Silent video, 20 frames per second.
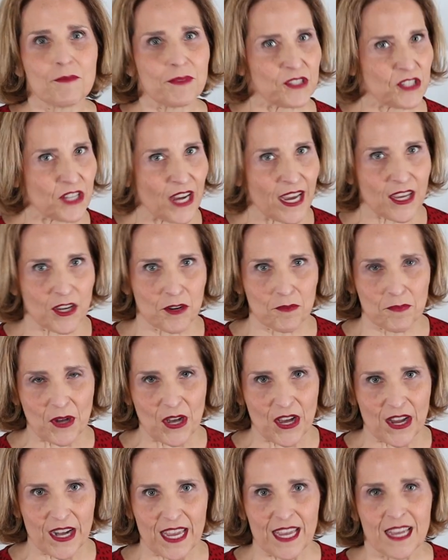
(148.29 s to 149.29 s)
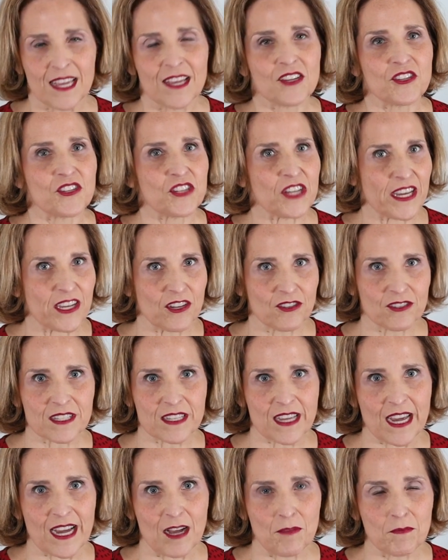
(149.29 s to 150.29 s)
Check your body, check your
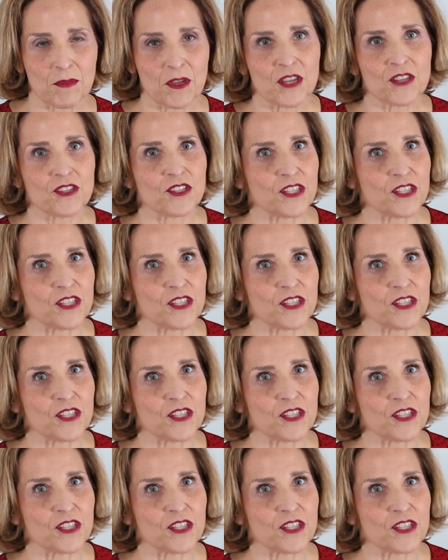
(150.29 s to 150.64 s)
scalp,